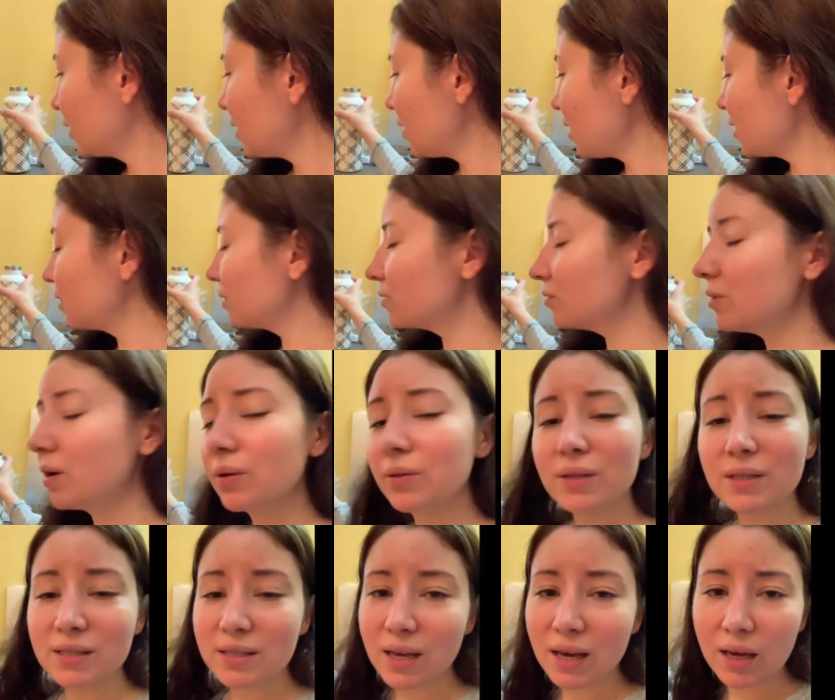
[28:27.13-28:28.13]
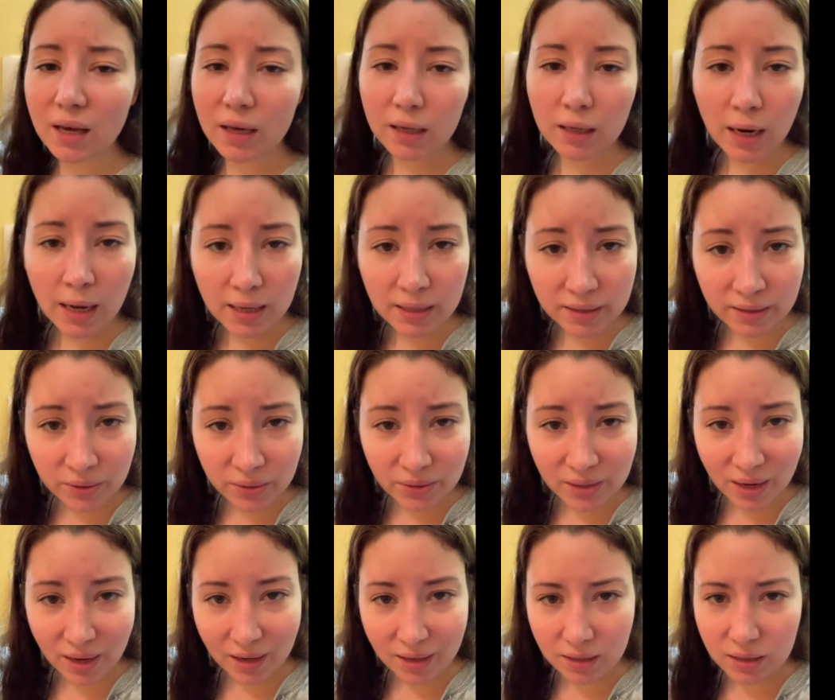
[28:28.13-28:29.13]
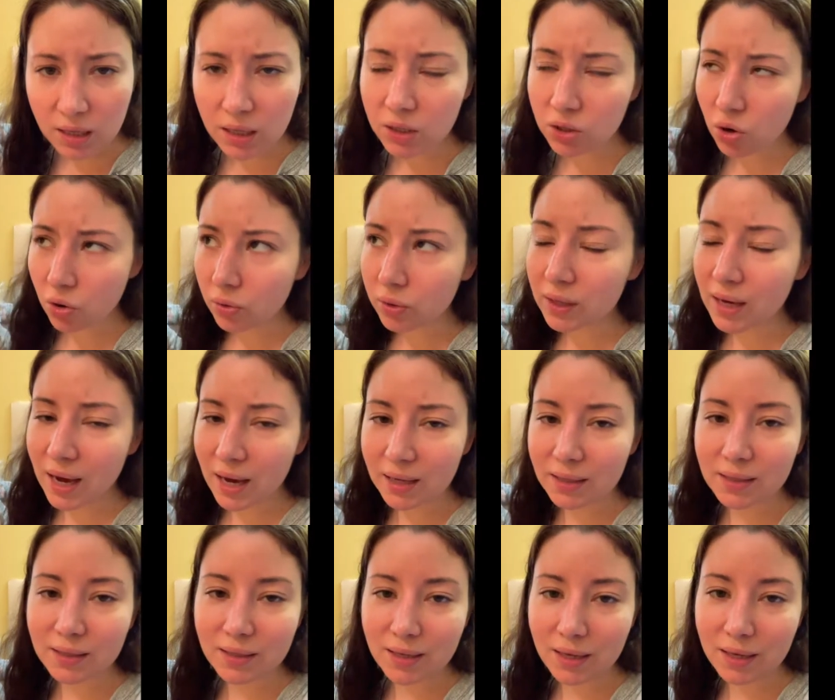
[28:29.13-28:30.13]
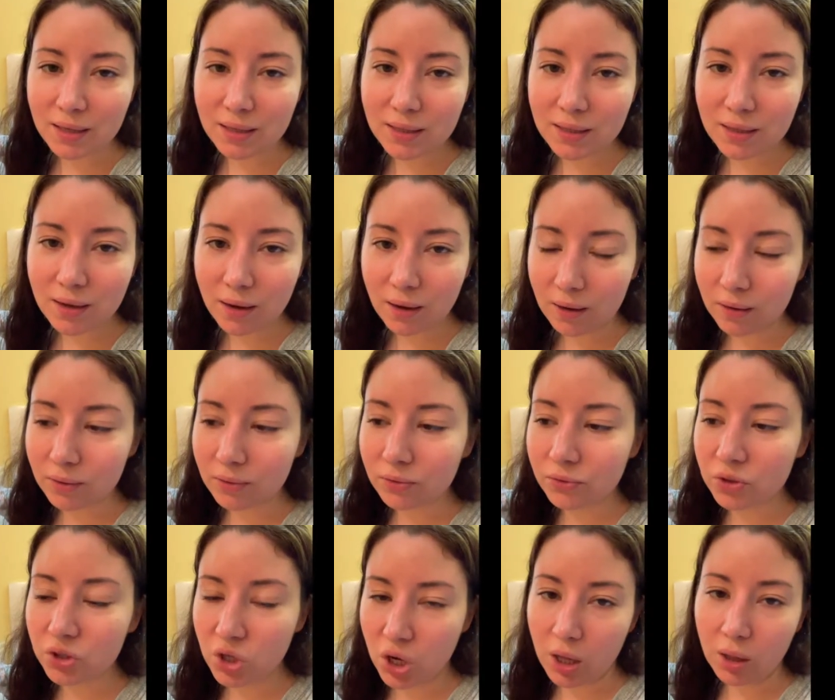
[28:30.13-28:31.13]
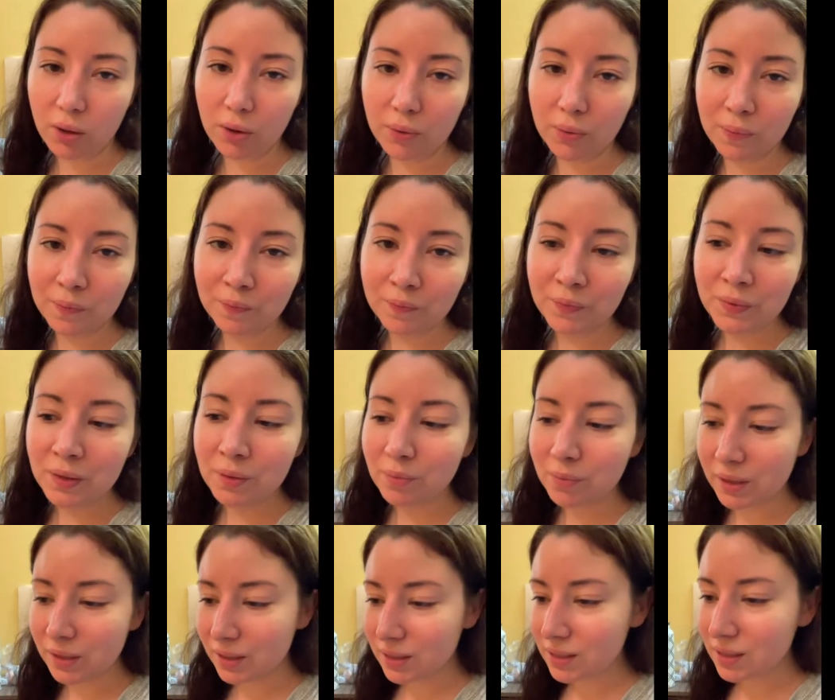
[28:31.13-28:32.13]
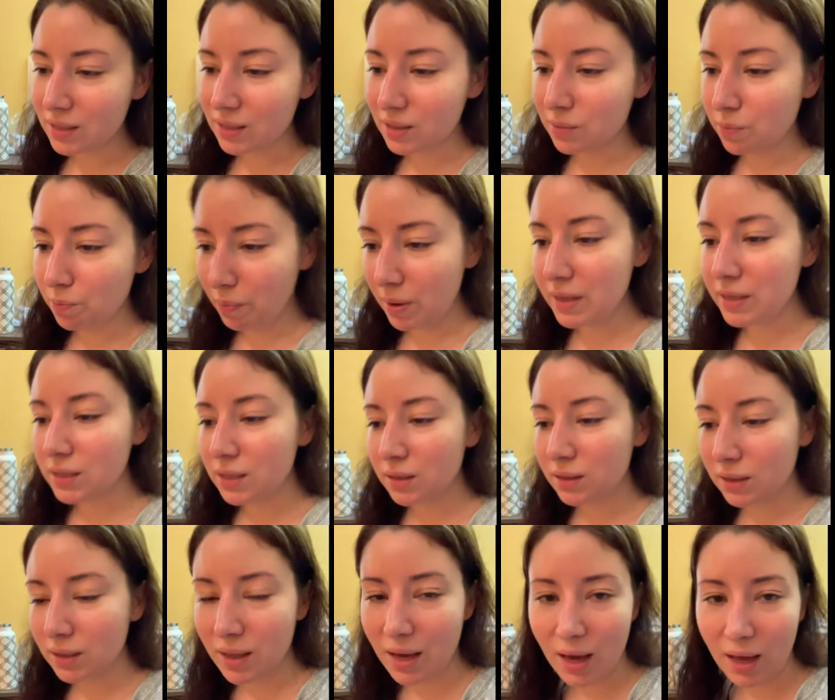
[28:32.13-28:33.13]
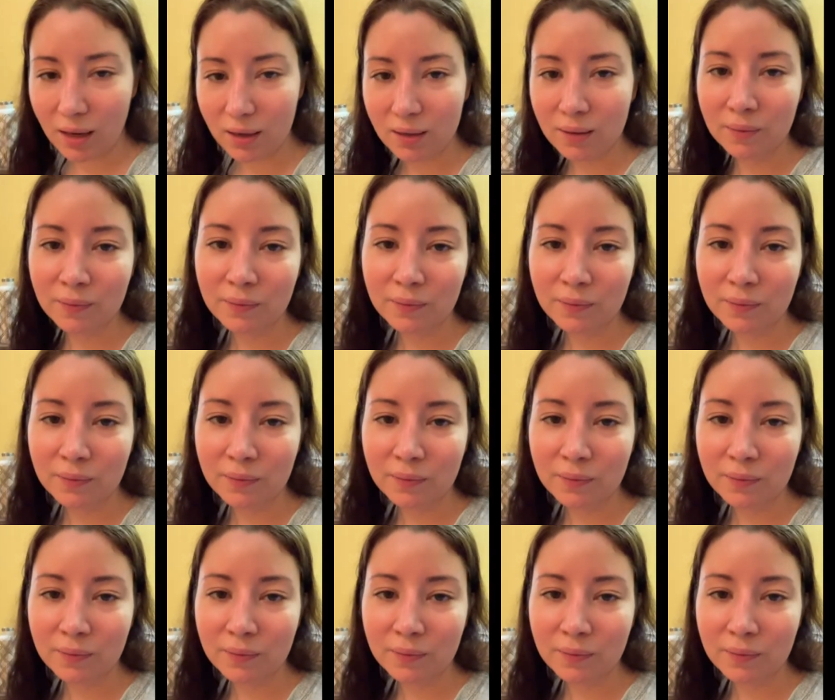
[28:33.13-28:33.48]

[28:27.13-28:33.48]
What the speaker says: I love how they say it has no taste. It totally has a taste of jello, because it's basically that.